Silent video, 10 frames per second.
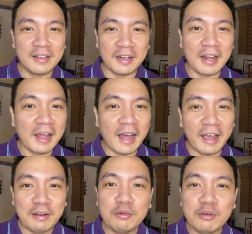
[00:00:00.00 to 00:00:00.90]
that
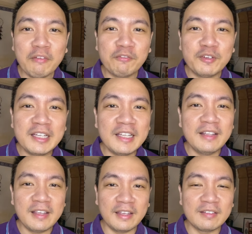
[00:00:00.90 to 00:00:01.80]
I don't know if really
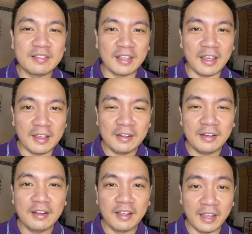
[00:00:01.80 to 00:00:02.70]
they can
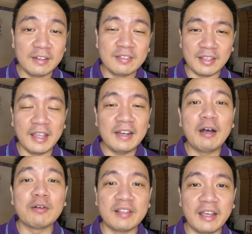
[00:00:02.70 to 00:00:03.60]
scale and scale
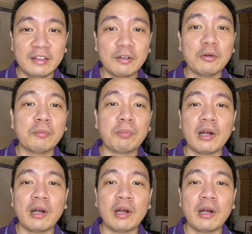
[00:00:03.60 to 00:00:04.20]
outside their own